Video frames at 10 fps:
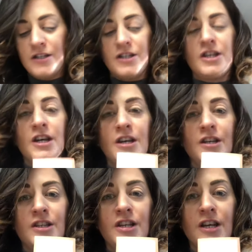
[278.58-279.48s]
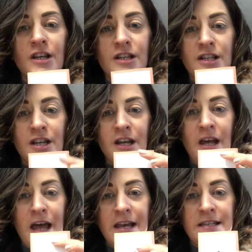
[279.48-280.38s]
T -t -t.
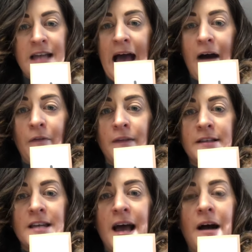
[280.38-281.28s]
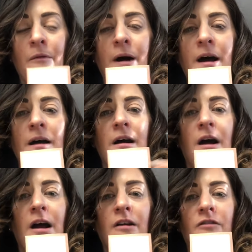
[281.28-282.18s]
Down the tower,
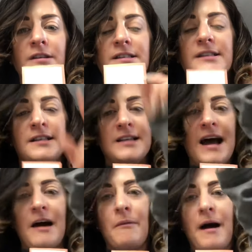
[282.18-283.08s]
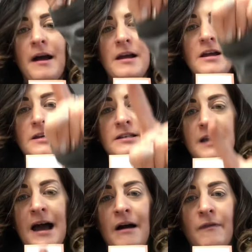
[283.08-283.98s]
across the tower,
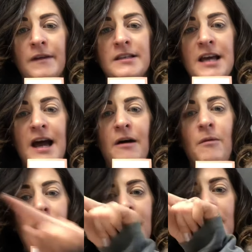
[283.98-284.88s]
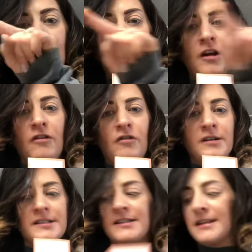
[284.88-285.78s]
down the tower,
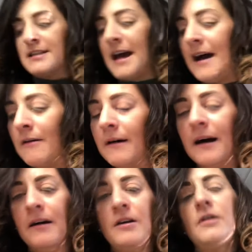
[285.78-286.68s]
across the tower.